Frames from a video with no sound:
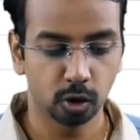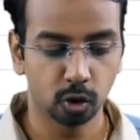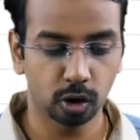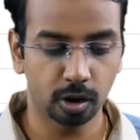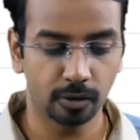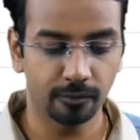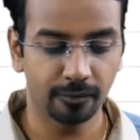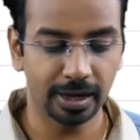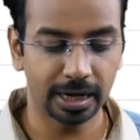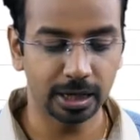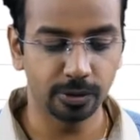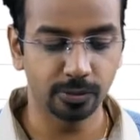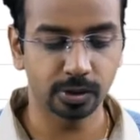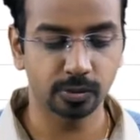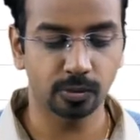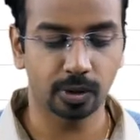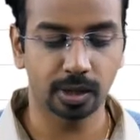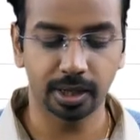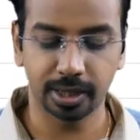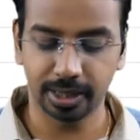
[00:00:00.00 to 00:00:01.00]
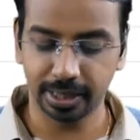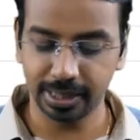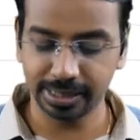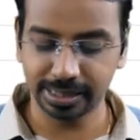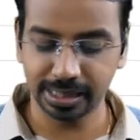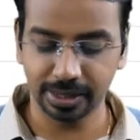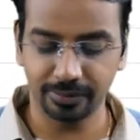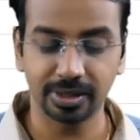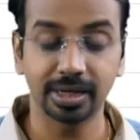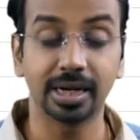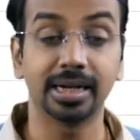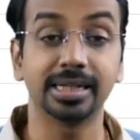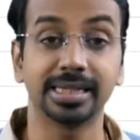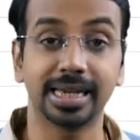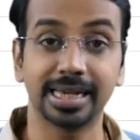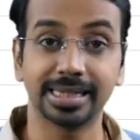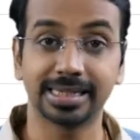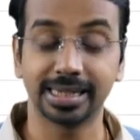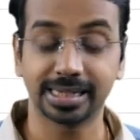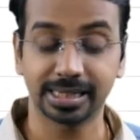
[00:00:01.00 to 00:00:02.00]
Lookup value is 107, that is
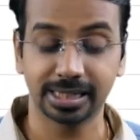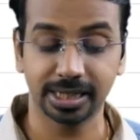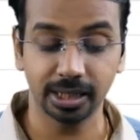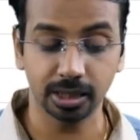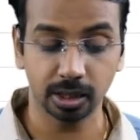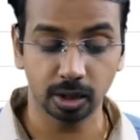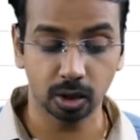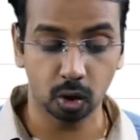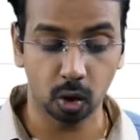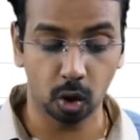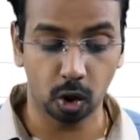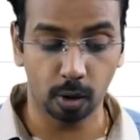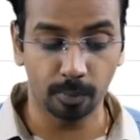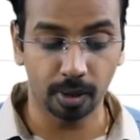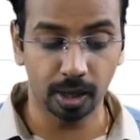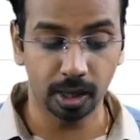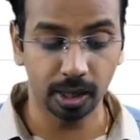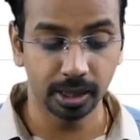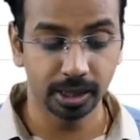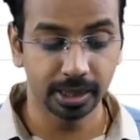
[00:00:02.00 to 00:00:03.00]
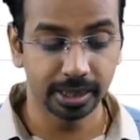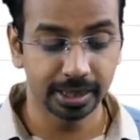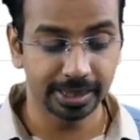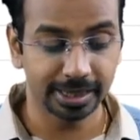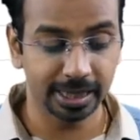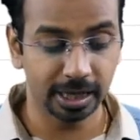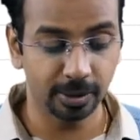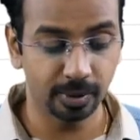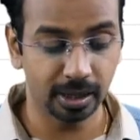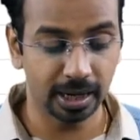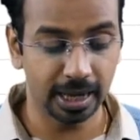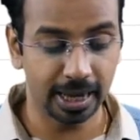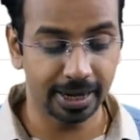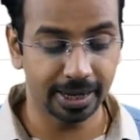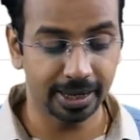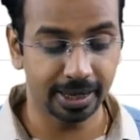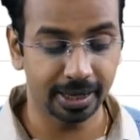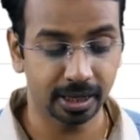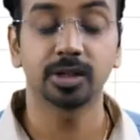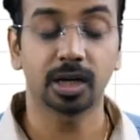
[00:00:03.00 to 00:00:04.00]
A16, comma, table
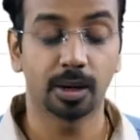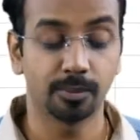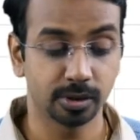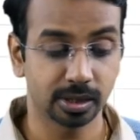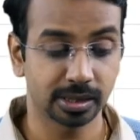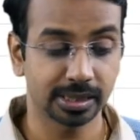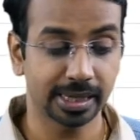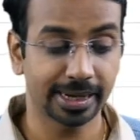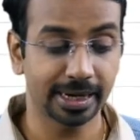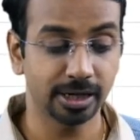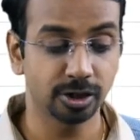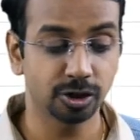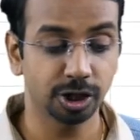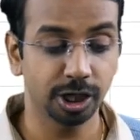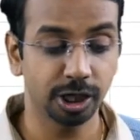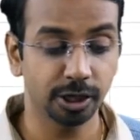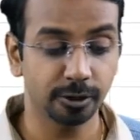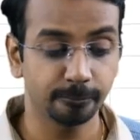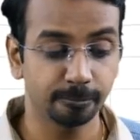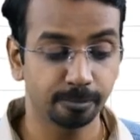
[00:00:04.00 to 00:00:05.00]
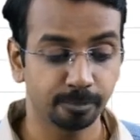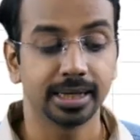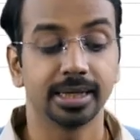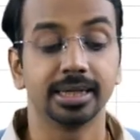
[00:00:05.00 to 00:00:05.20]
array. Come to the second sheet,